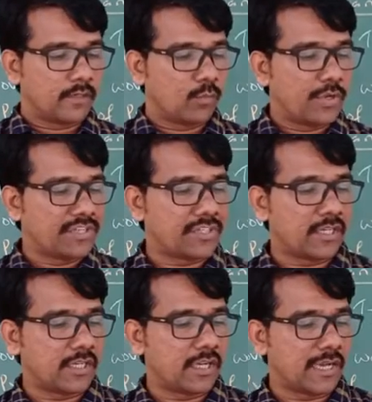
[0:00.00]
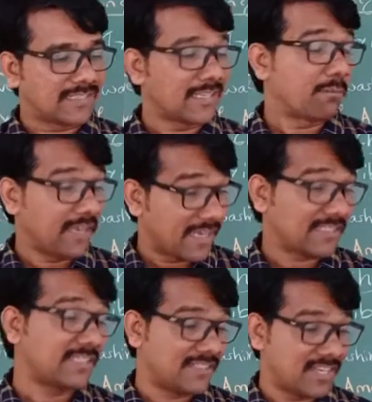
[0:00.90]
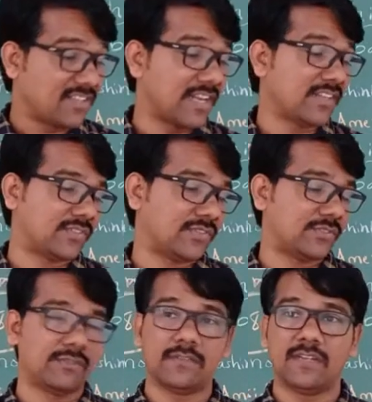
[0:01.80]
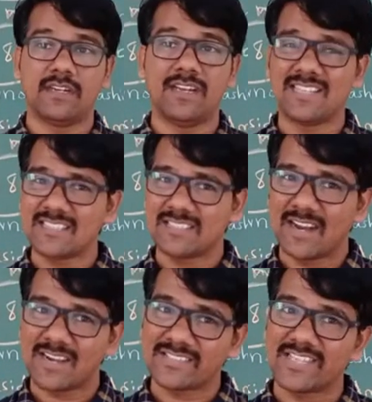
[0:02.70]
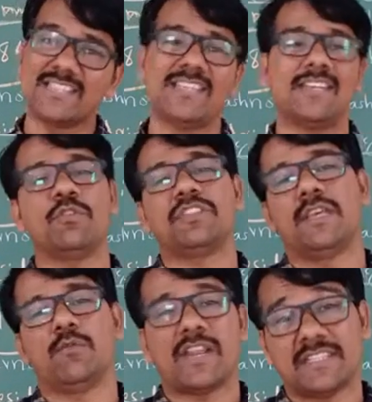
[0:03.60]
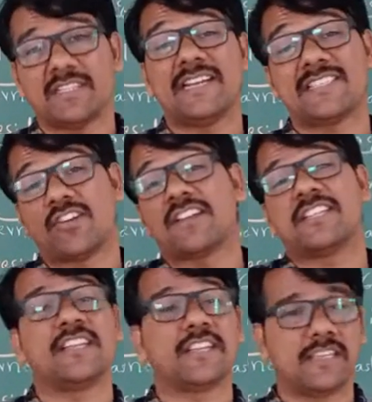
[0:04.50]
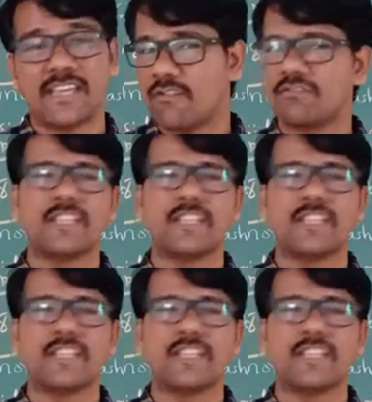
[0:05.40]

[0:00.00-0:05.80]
Which as appears changeless, it is not changing. We are thinking it is not changing. Yenu